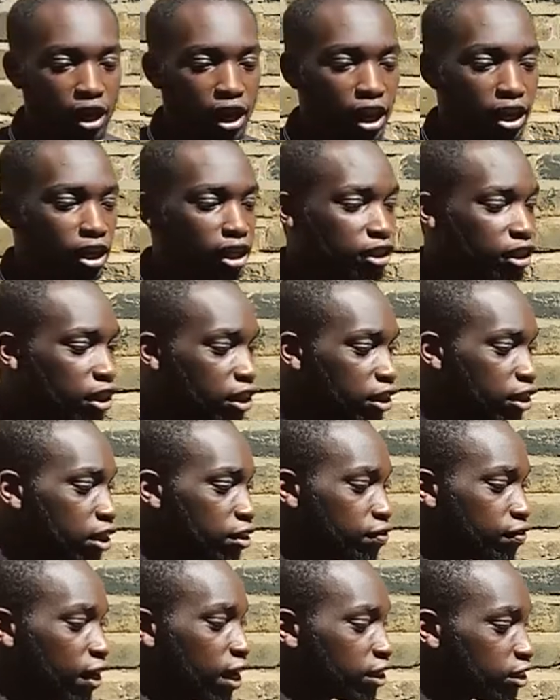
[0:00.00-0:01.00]
and there's a
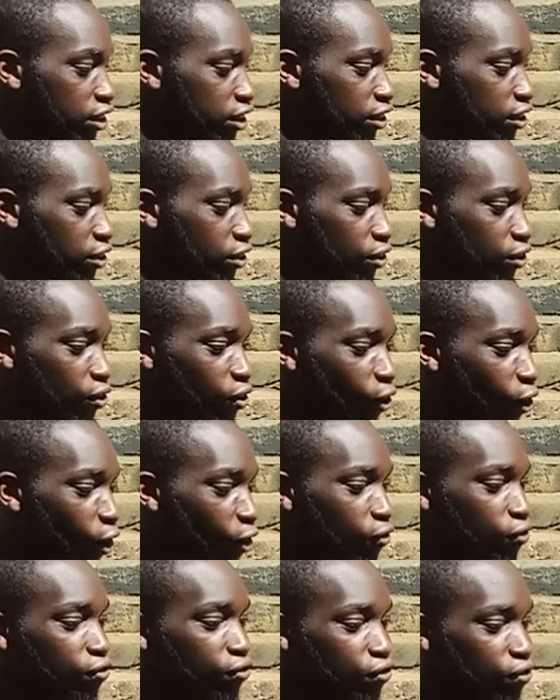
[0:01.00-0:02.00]
defect
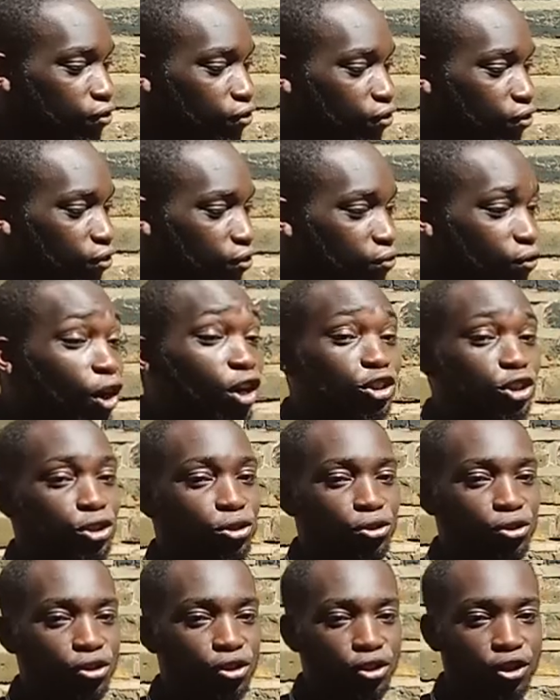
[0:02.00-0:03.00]
of virtue,